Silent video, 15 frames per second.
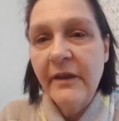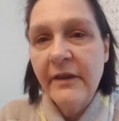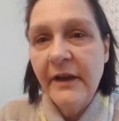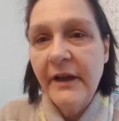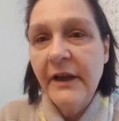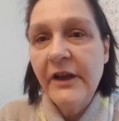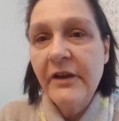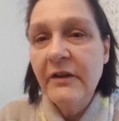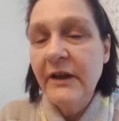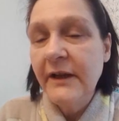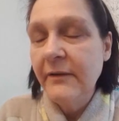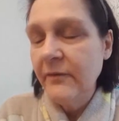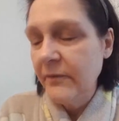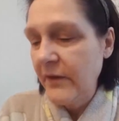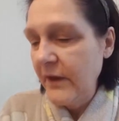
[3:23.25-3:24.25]
Thank
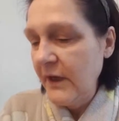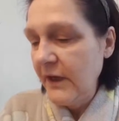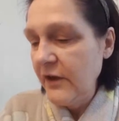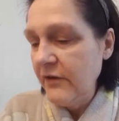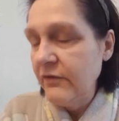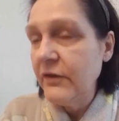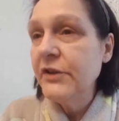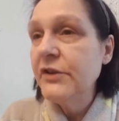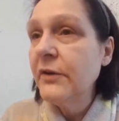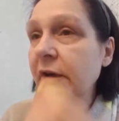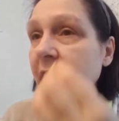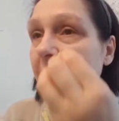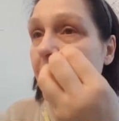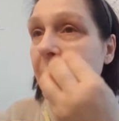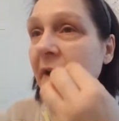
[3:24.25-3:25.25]
you for
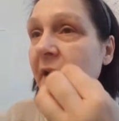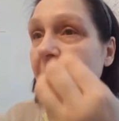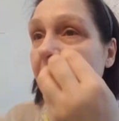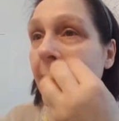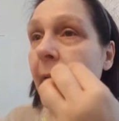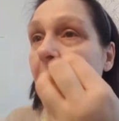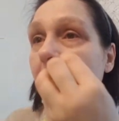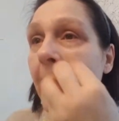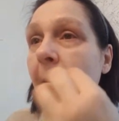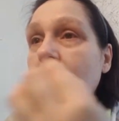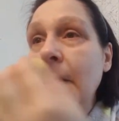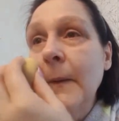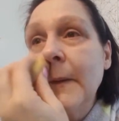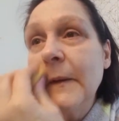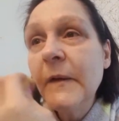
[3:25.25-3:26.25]
joining me
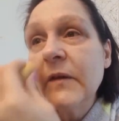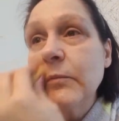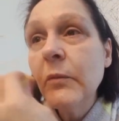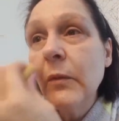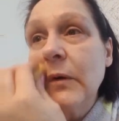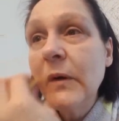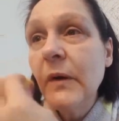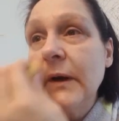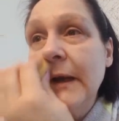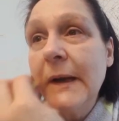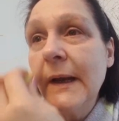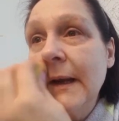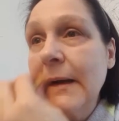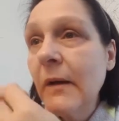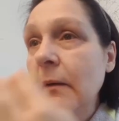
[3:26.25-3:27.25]
this
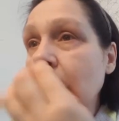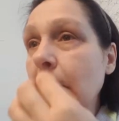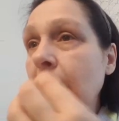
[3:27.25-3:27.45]
morning.